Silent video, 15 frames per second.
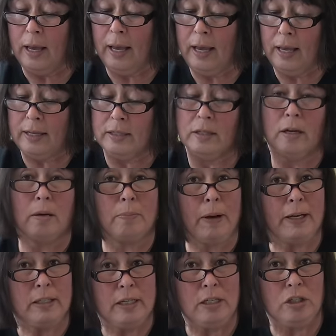And
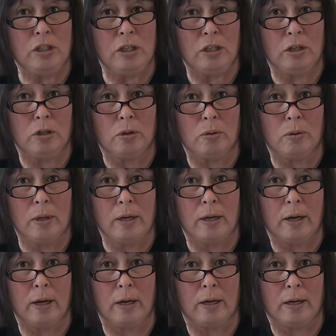by teaching you
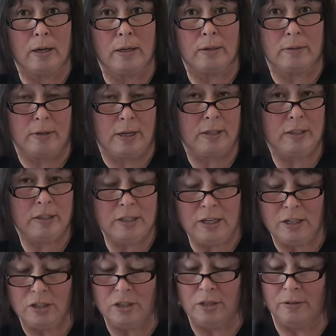uh, a
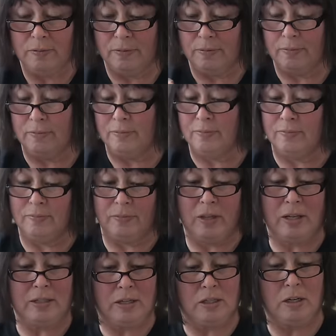stitch,
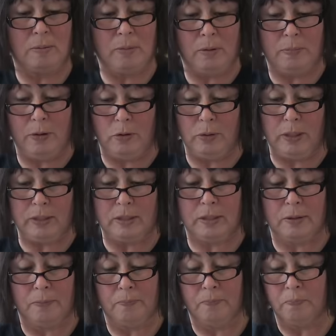it's a double
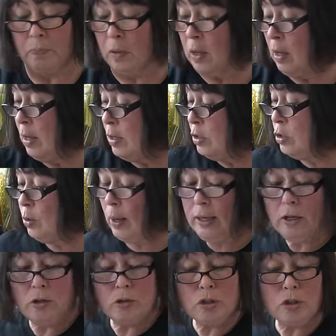bonus. So I
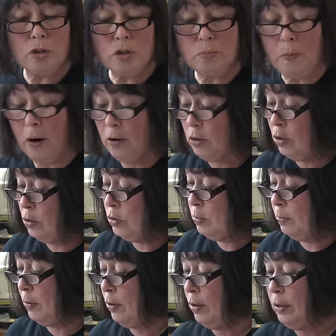used Sue Spargo's
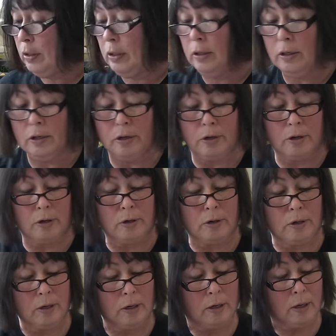book,
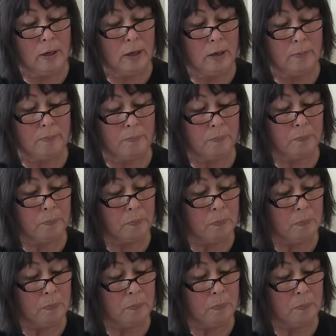her um,